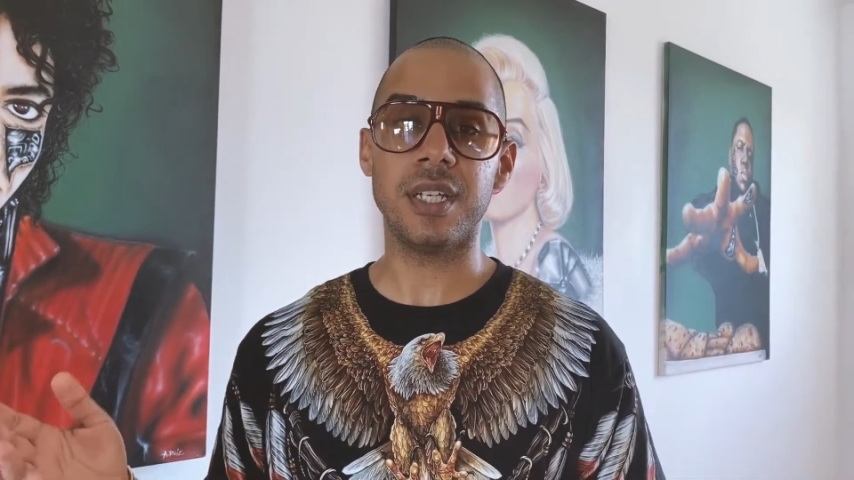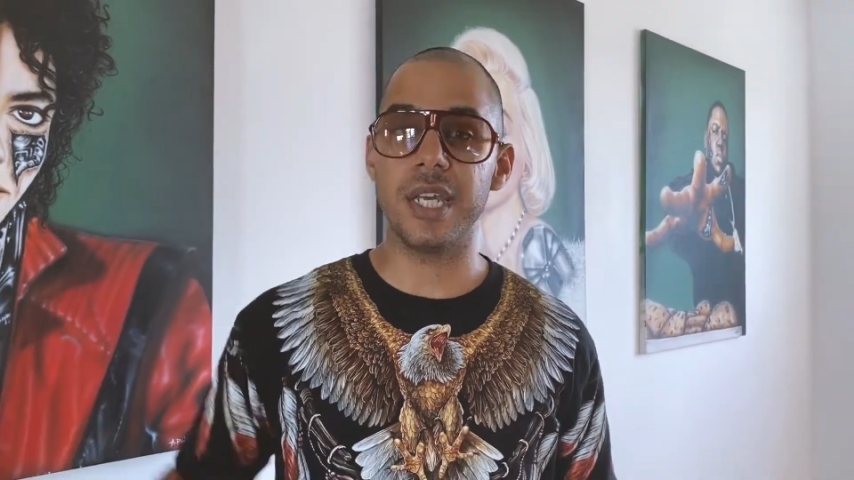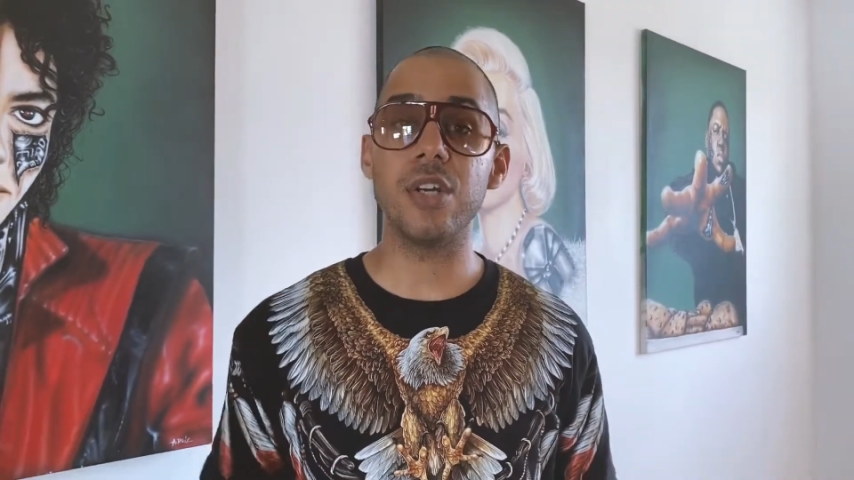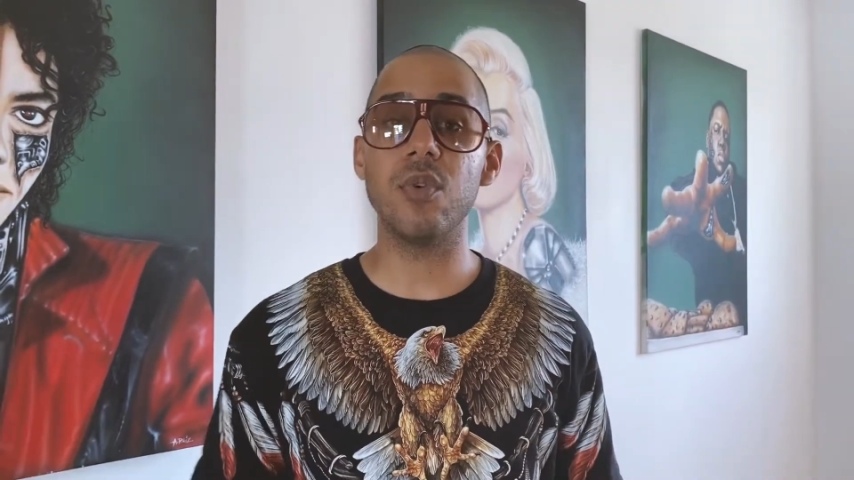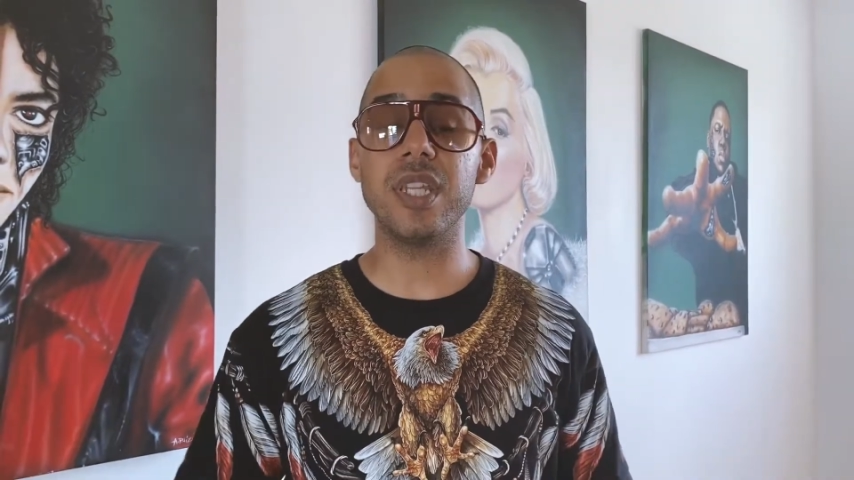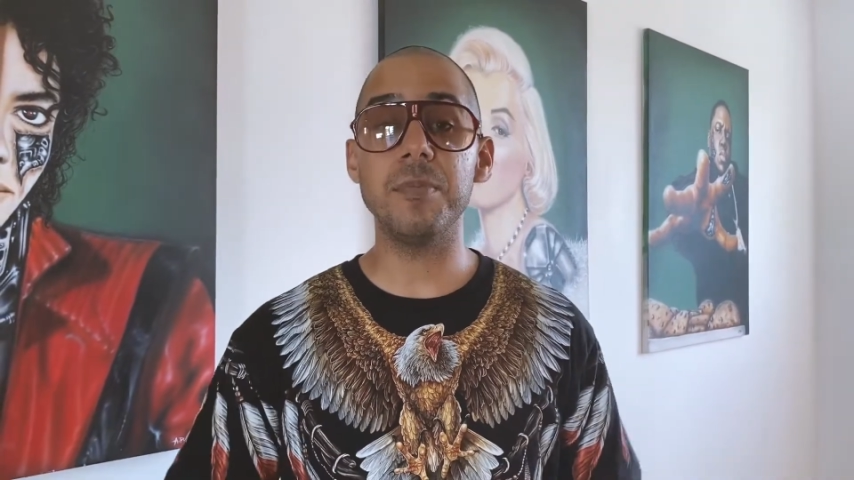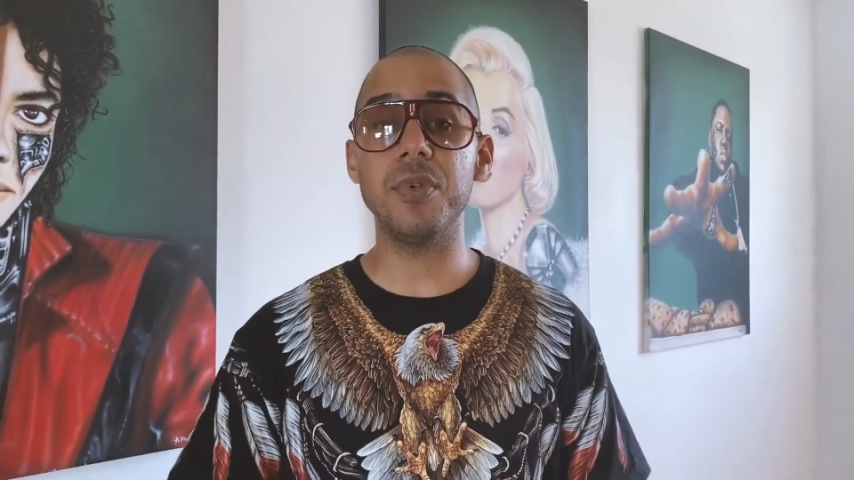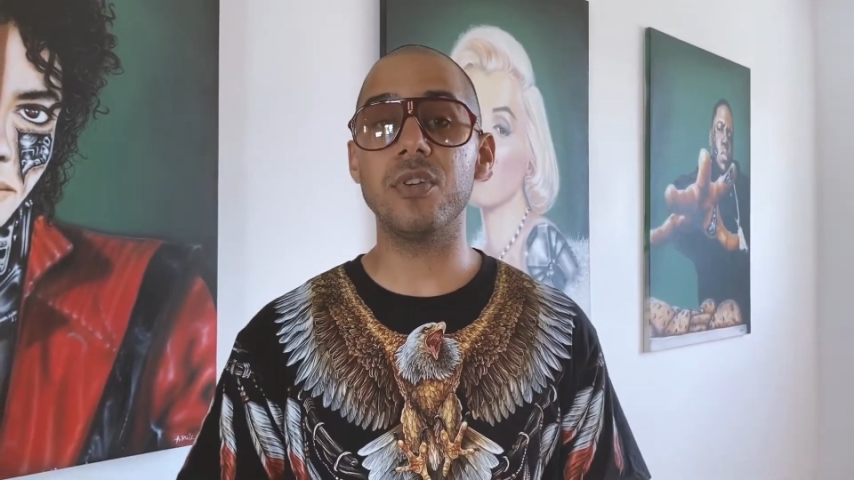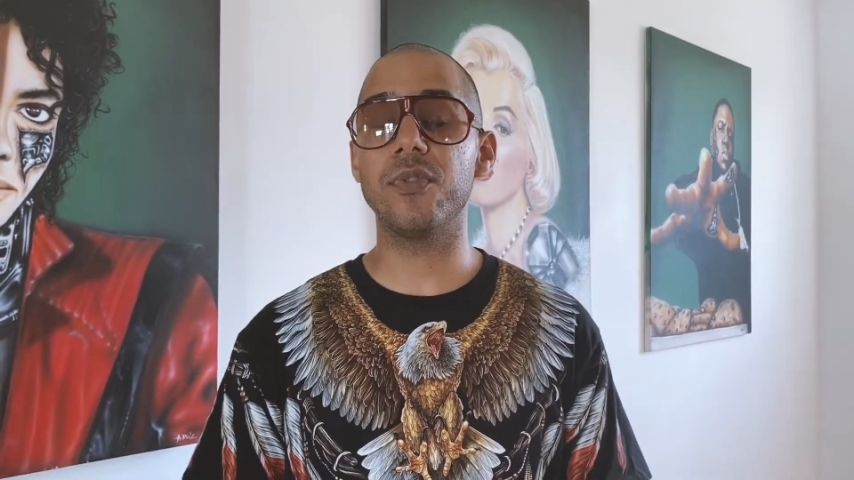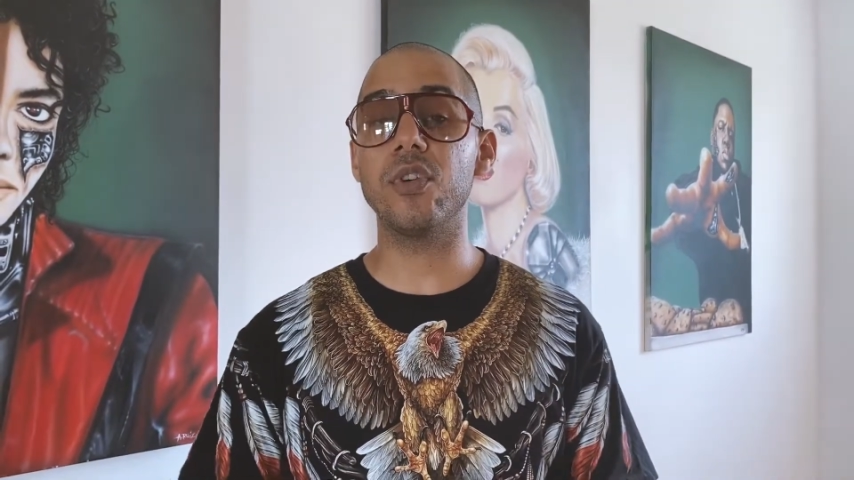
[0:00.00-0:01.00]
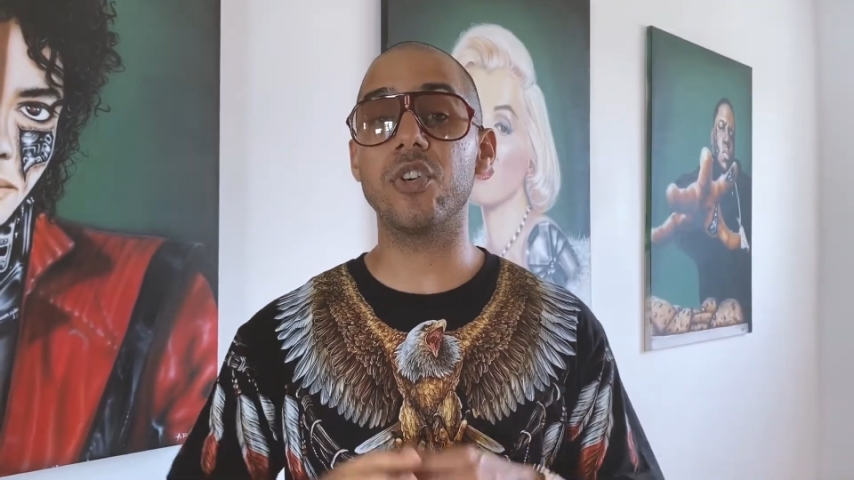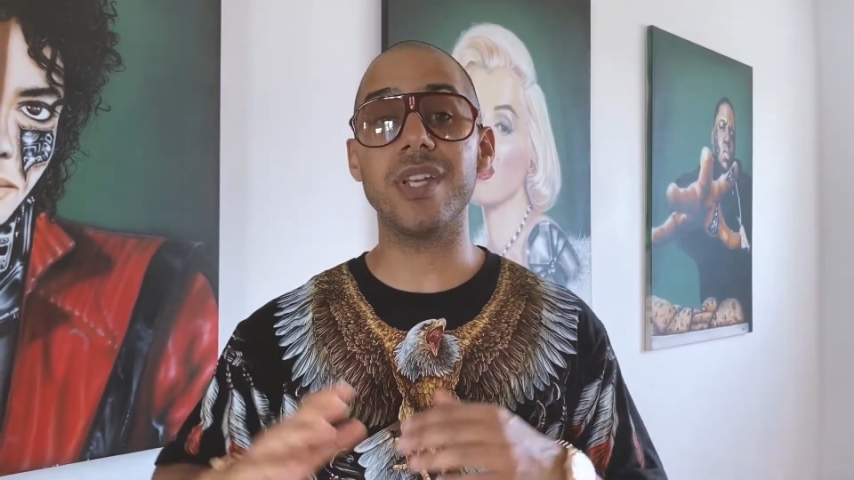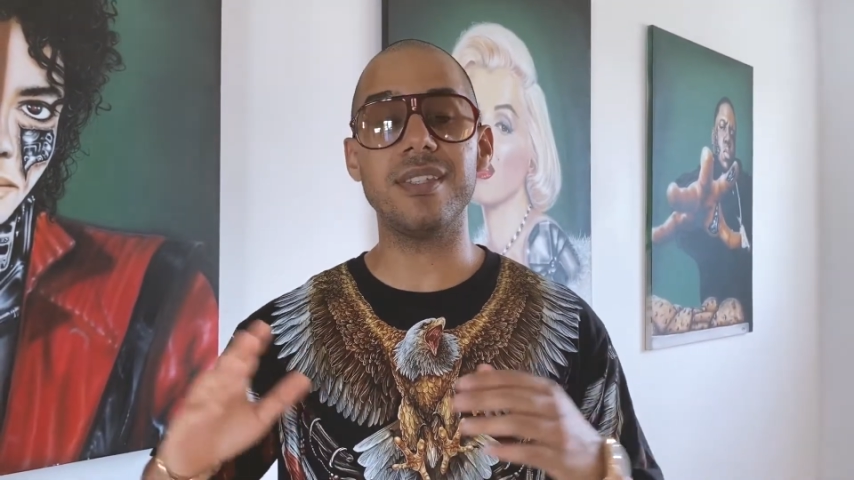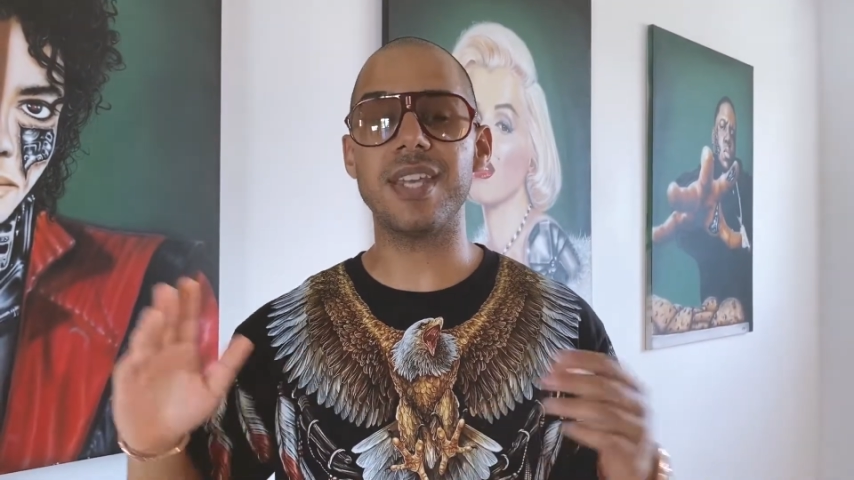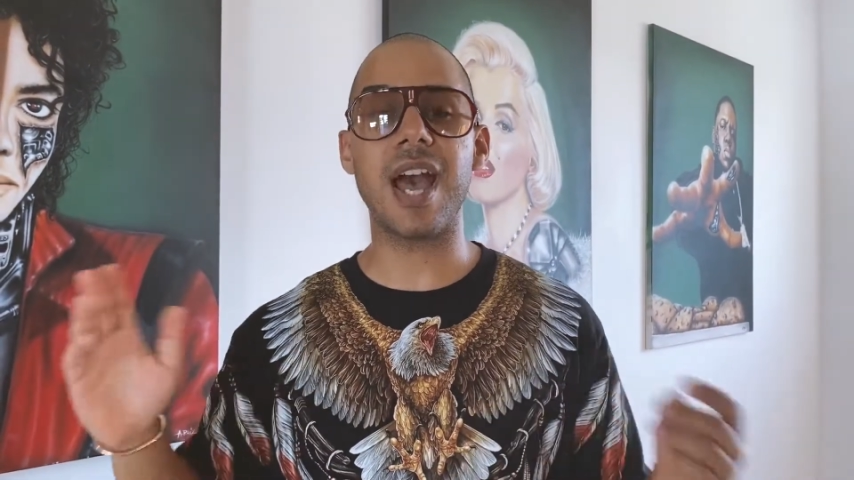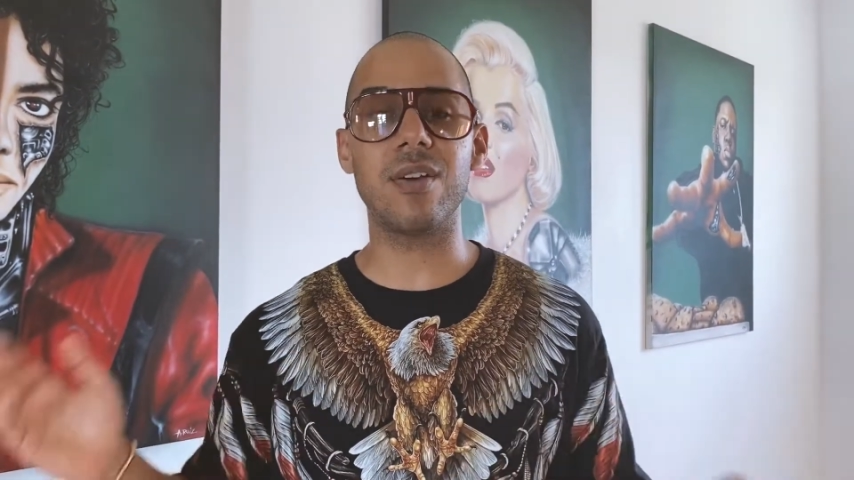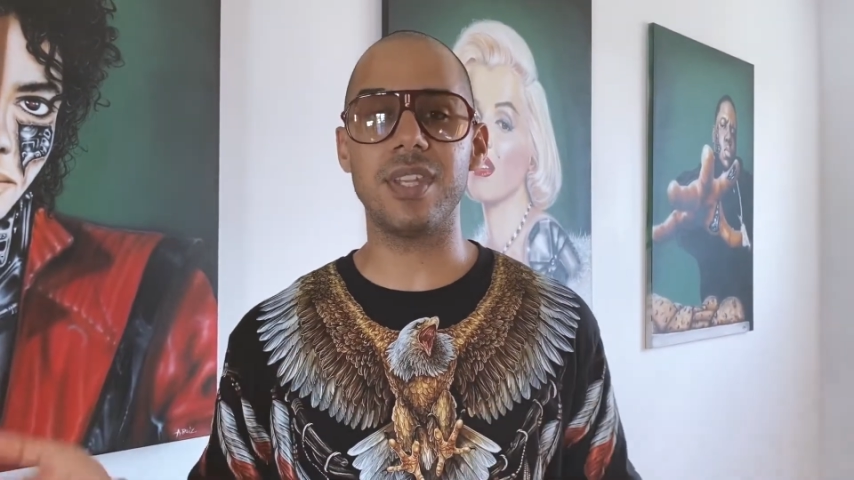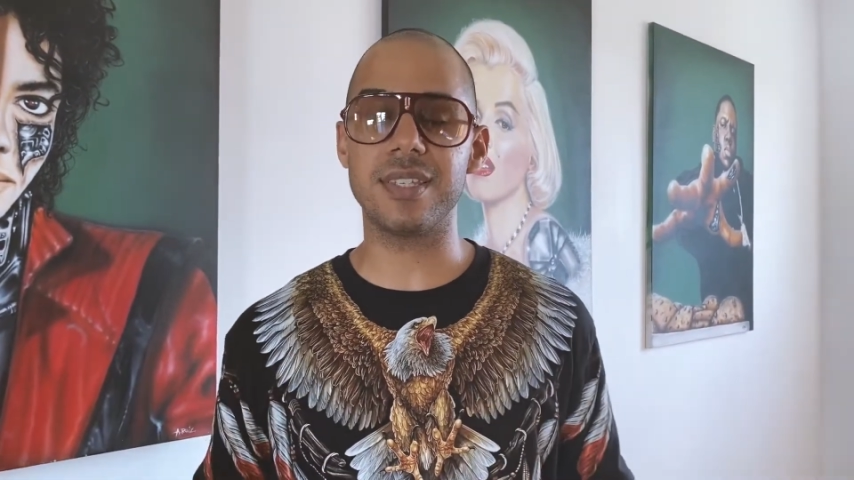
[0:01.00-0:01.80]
in a really beautiful green town